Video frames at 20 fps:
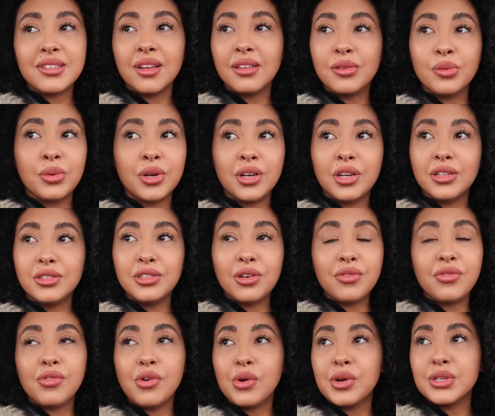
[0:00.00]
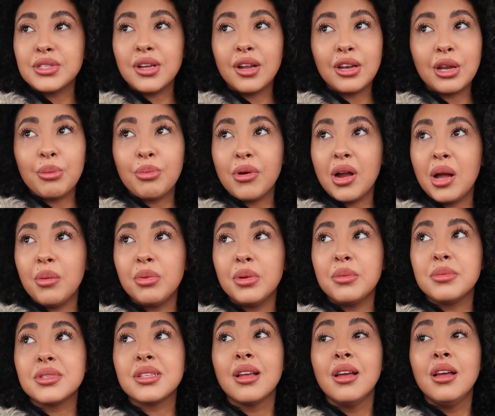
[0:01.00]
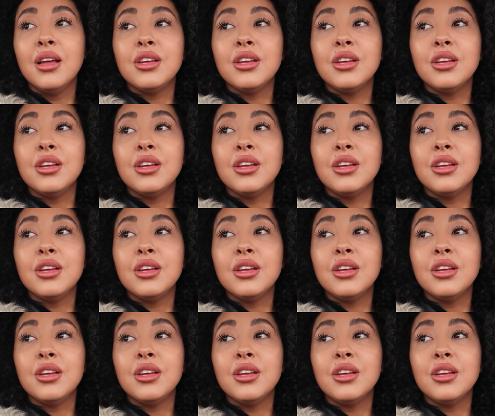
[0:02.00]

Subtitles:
on the world. Don't focus on your problems.